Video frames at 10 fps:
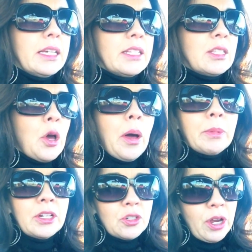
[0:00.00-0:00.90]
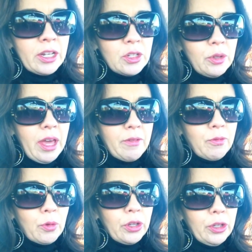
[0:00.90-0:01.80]
So I'm going to try to do that
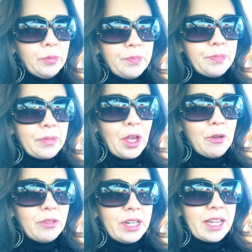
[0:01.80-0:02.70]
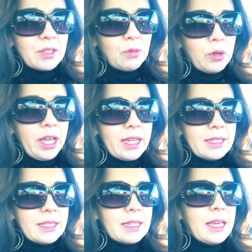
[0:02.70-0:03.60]
for you over the next 4
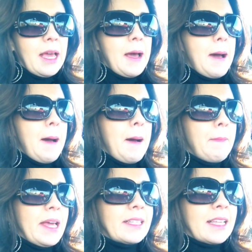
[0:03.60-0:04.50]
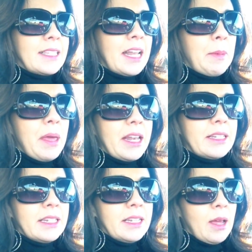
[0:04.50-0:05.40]
days. As I said, I'm
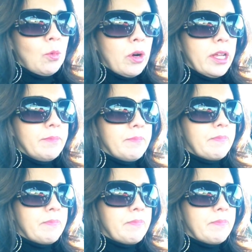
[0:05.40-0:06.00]
headed to day 1.